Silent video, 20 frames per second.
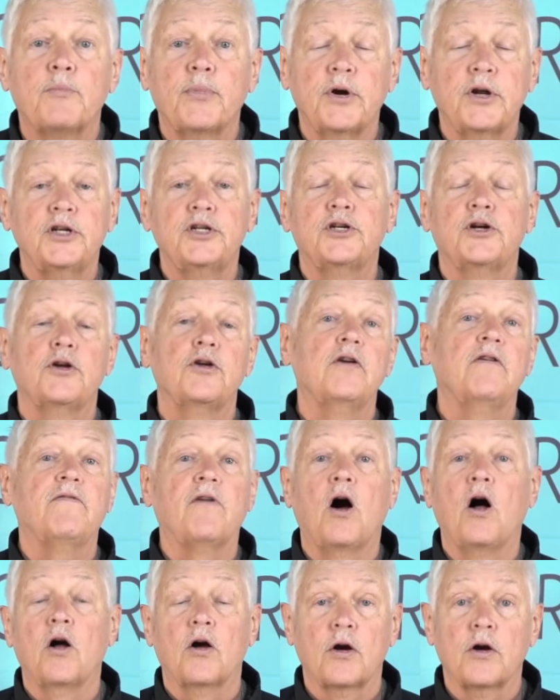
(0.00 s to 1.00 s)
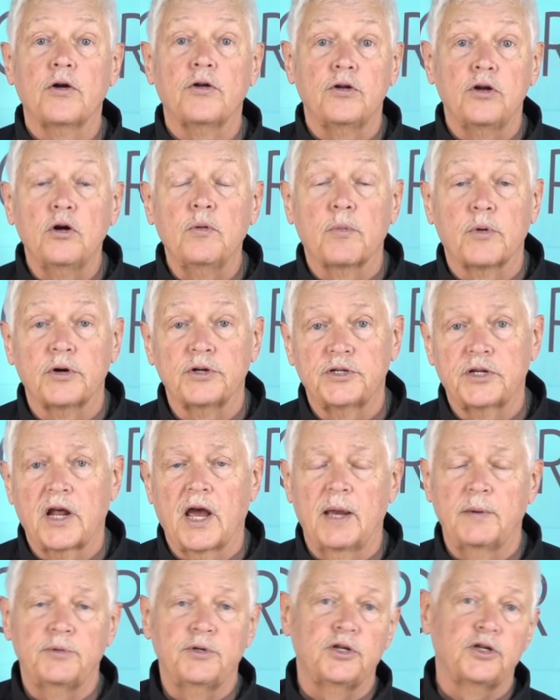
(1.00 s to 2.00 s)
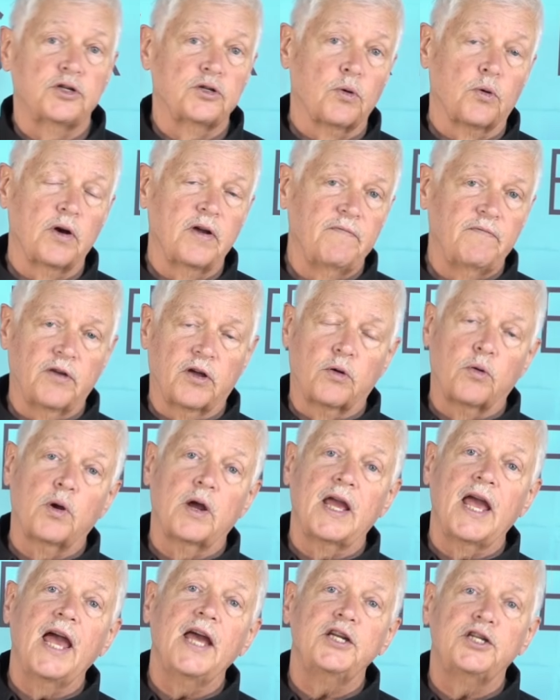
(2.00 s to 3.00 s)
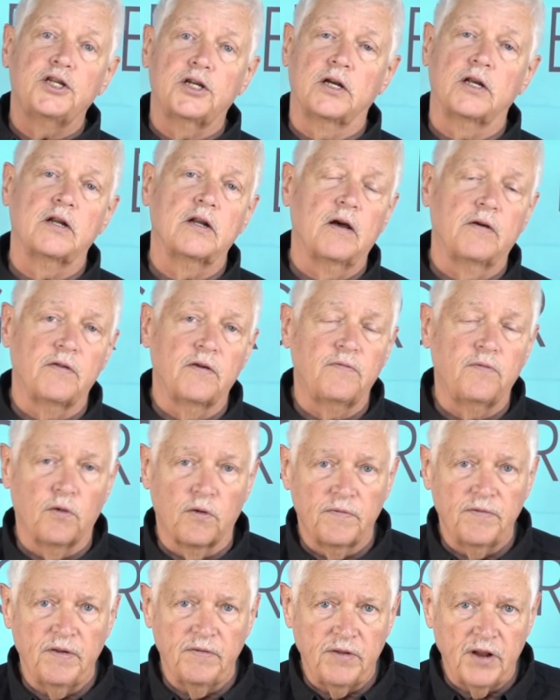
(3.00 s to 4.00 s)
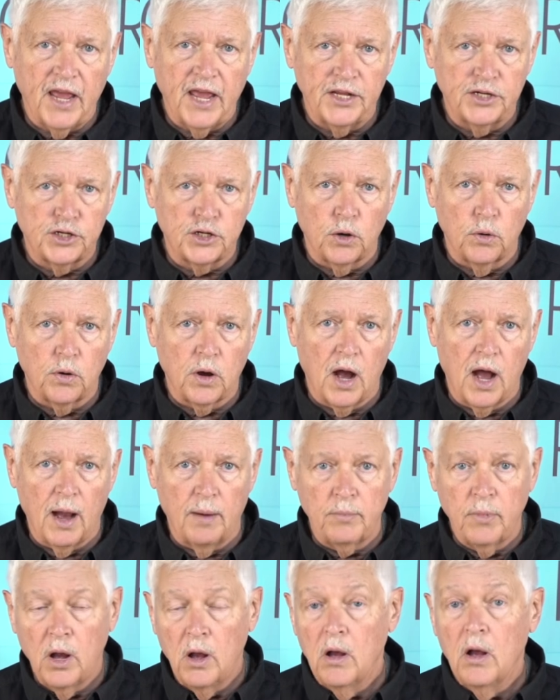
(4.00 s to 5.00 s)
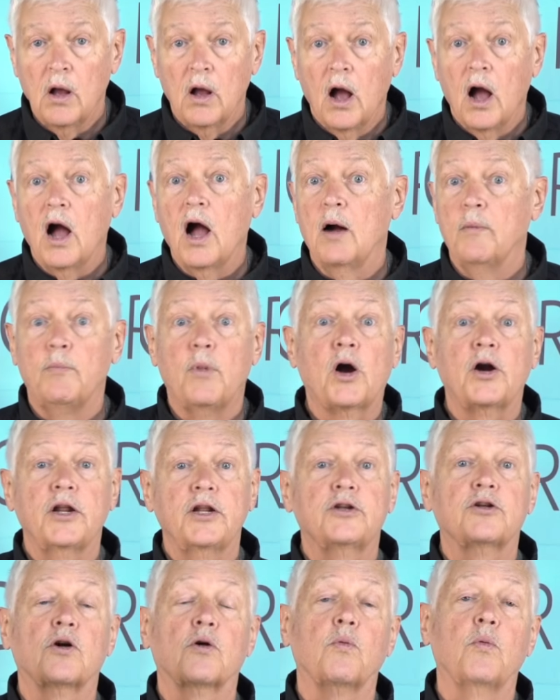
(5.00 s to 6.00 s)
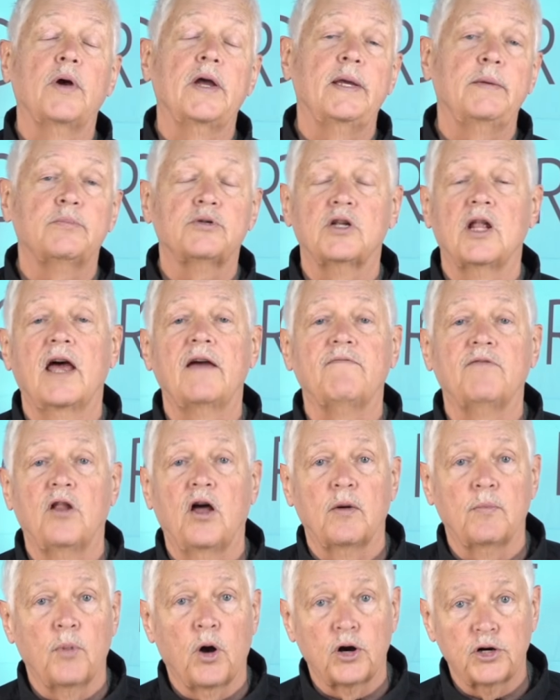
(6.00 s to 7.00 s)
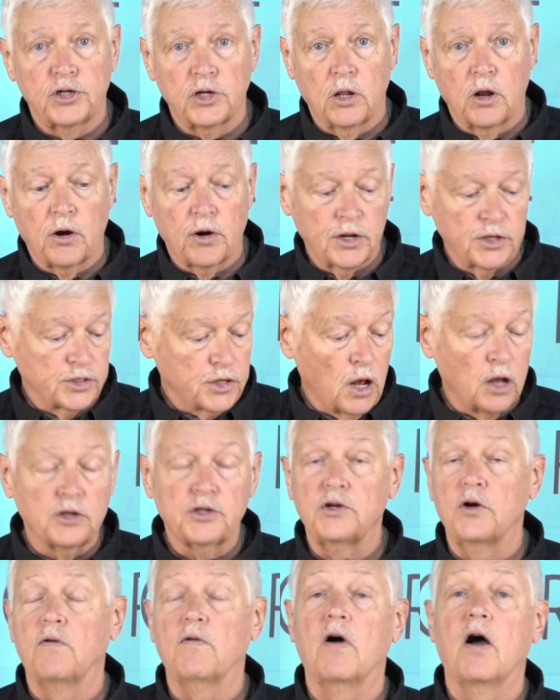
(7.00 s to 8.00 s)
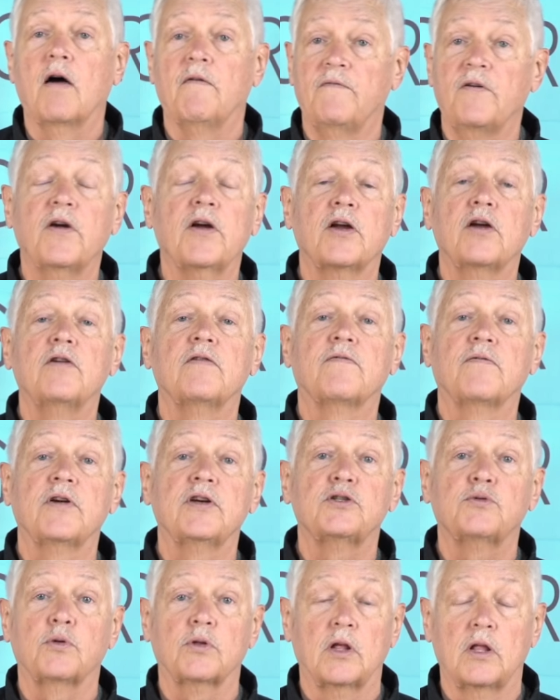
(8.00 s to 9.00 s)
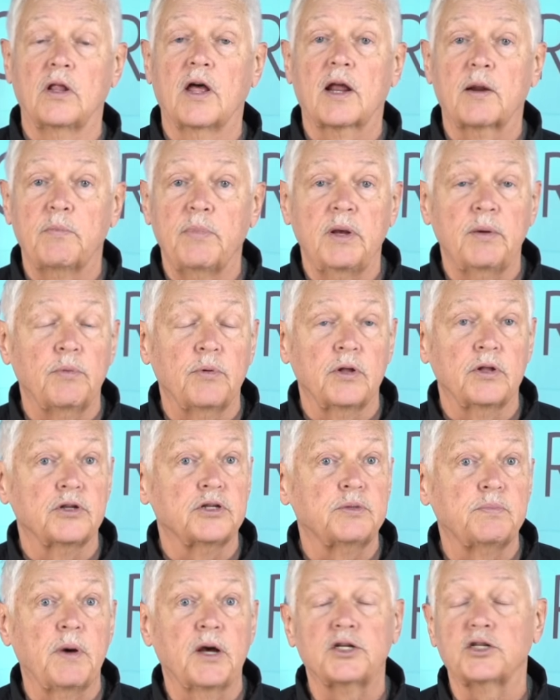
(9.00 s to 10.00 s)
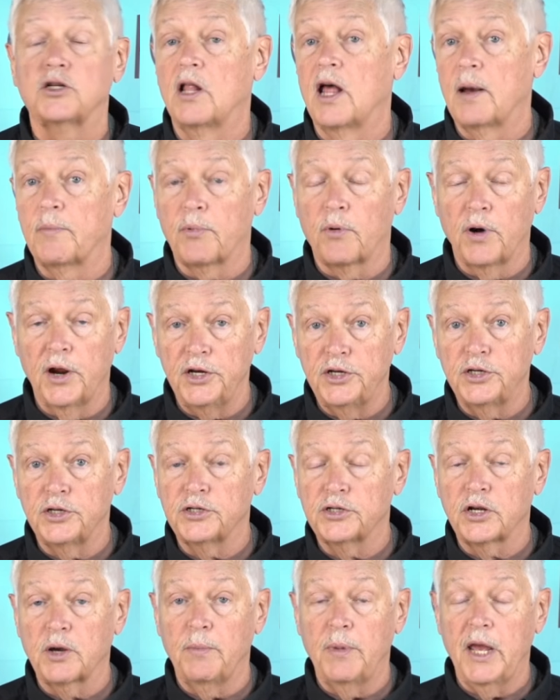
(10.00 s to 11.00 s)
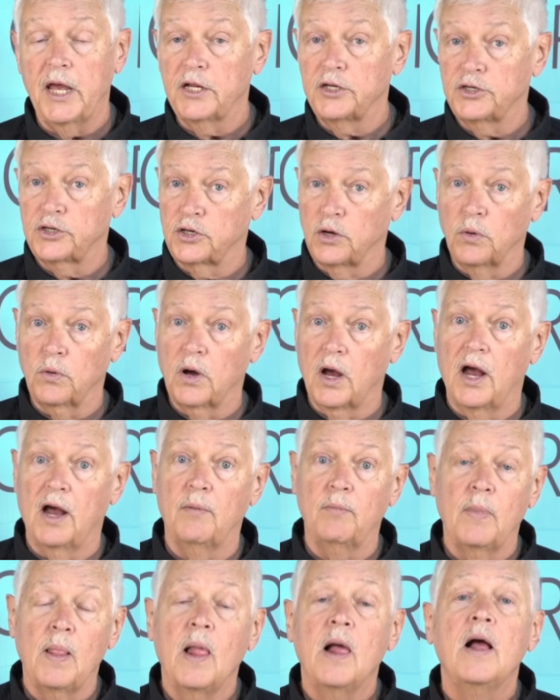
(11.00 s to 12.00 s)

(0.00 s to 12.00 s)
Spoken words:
pretty sure you've all heard numerous times the story of the creation of the 458 SOCOM. Marty Terweems, lifelong martial artist, also very good friends with a lot of people in the Special Operations Command, SOCOM.